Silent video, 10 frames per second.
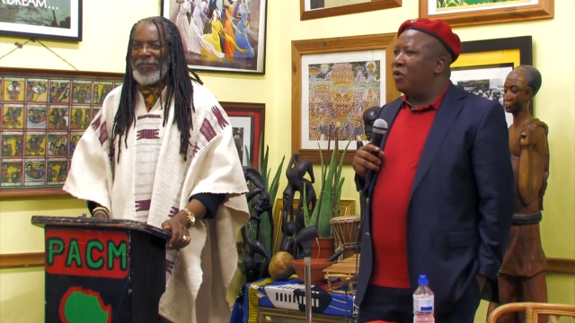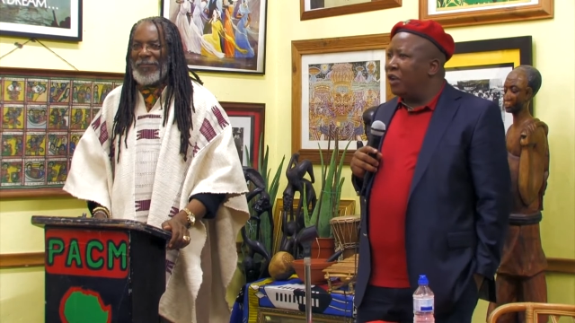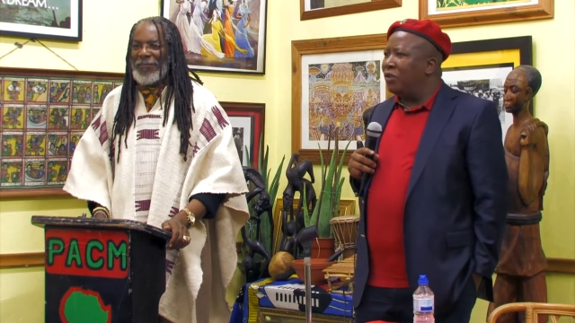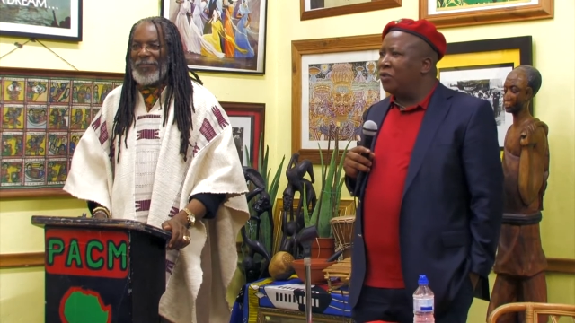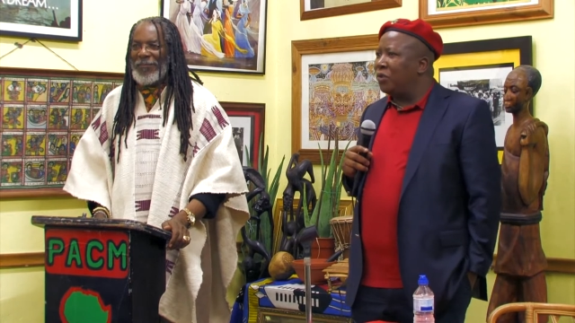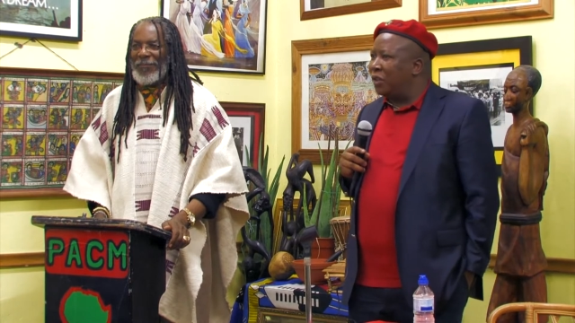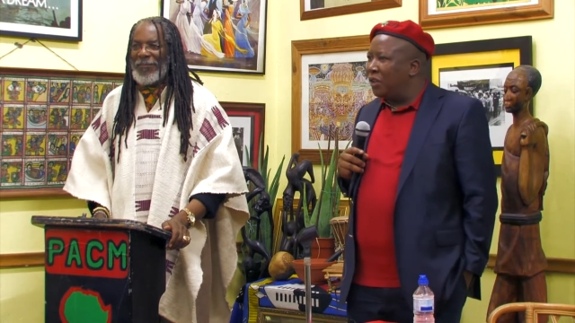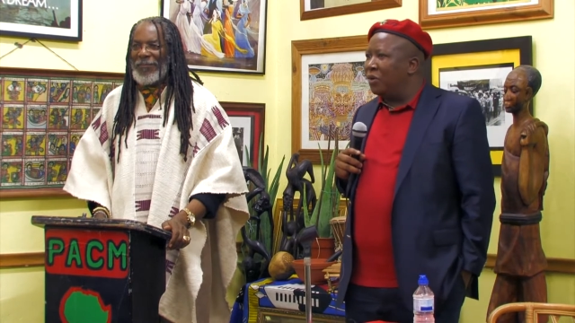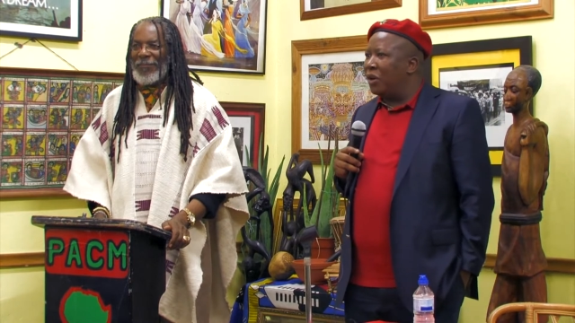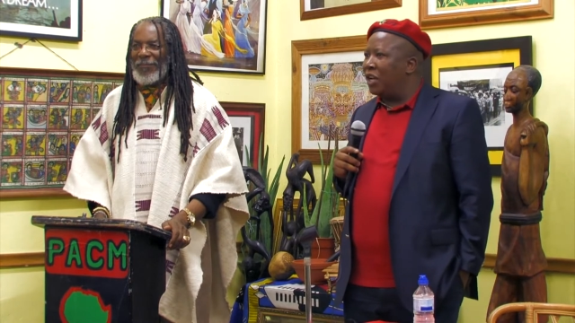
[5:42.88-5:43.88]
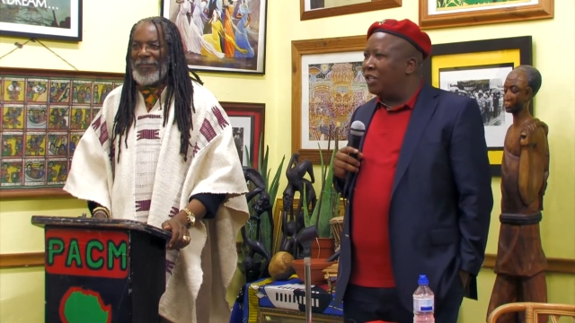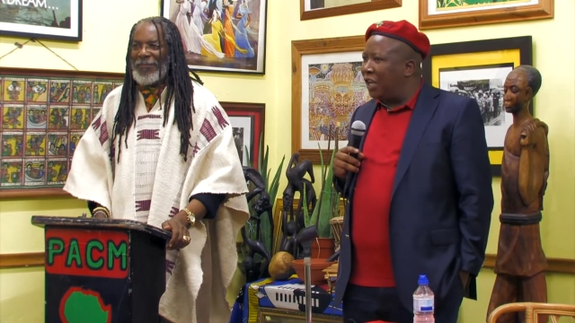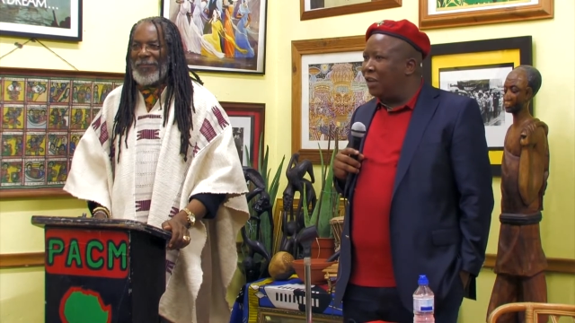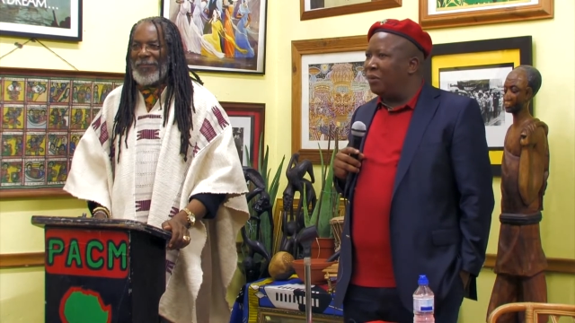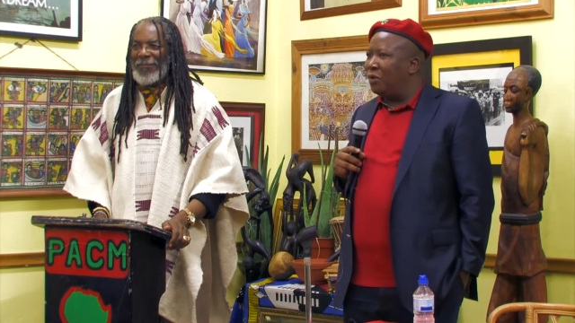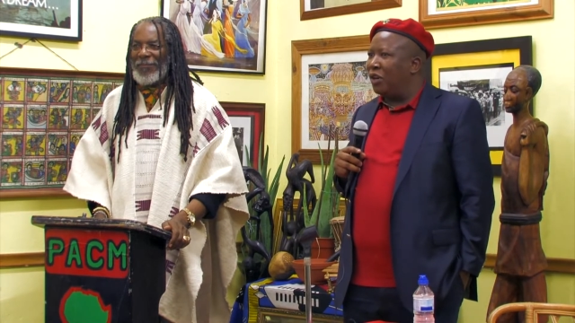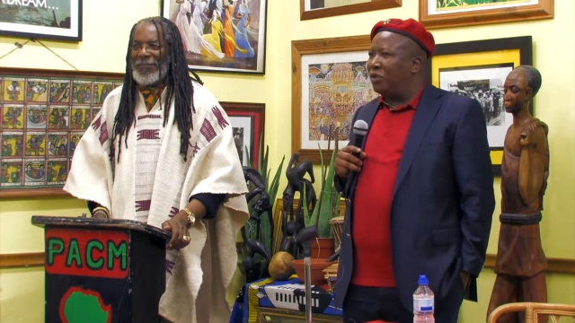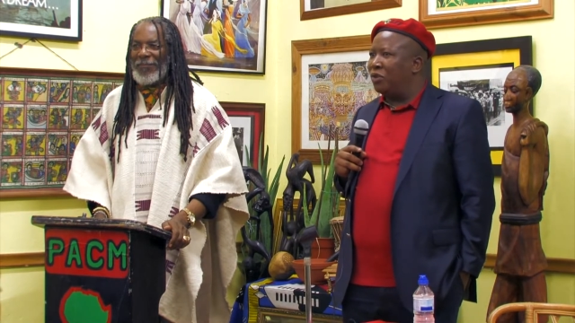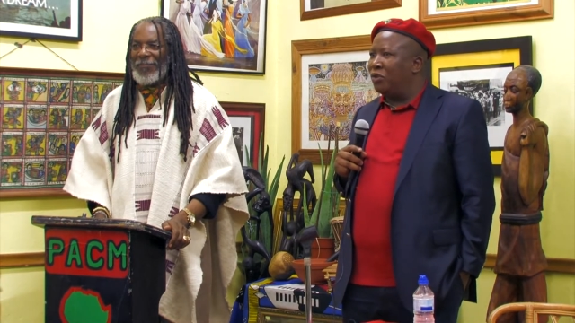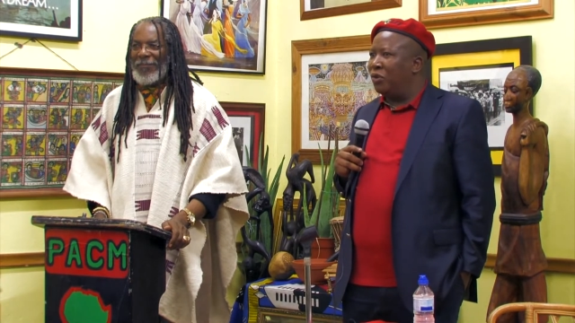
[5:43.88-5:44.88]
Speaker 1: who are you to think you can tell me
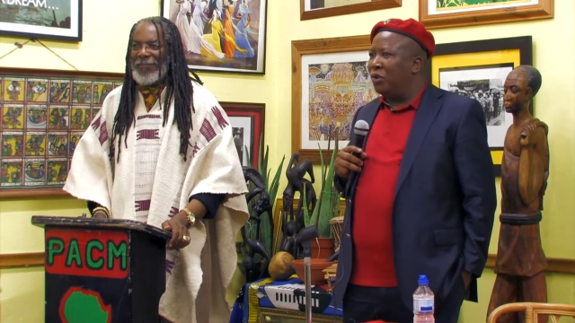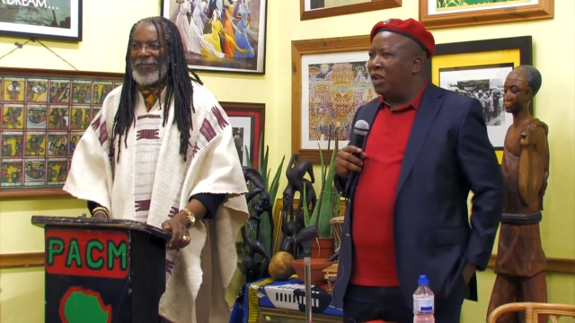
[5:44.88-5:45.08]
what to do?